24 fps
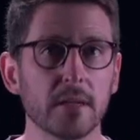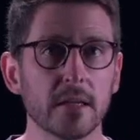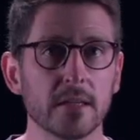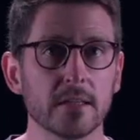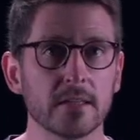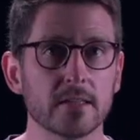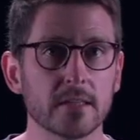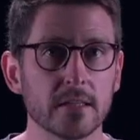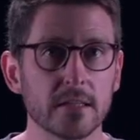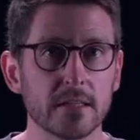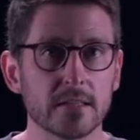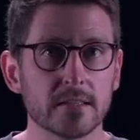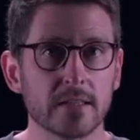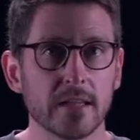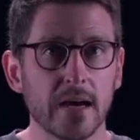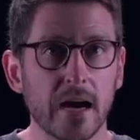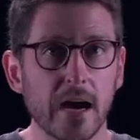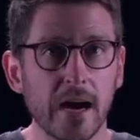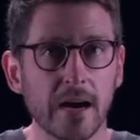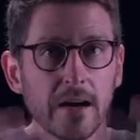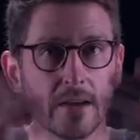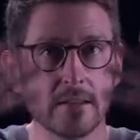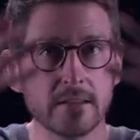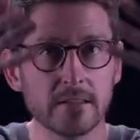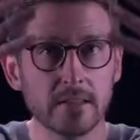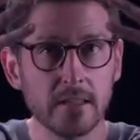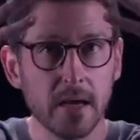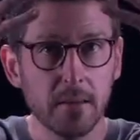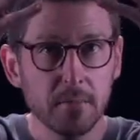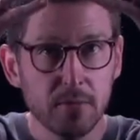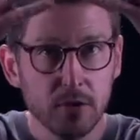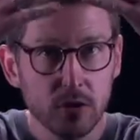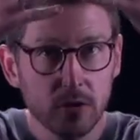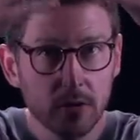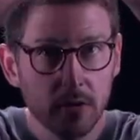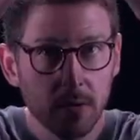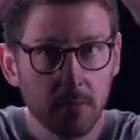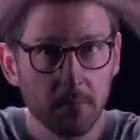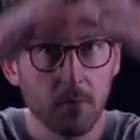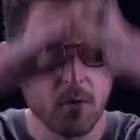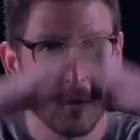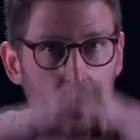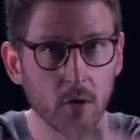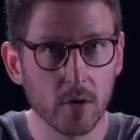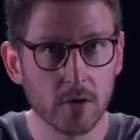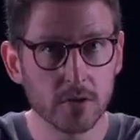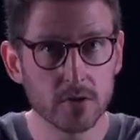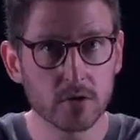means is the higher the temperature, the
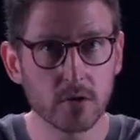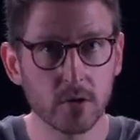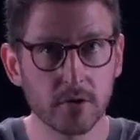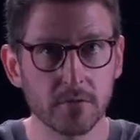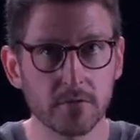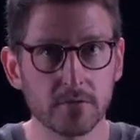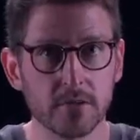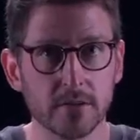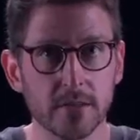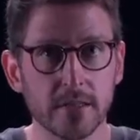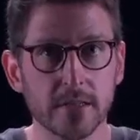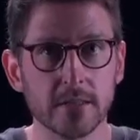more it sort of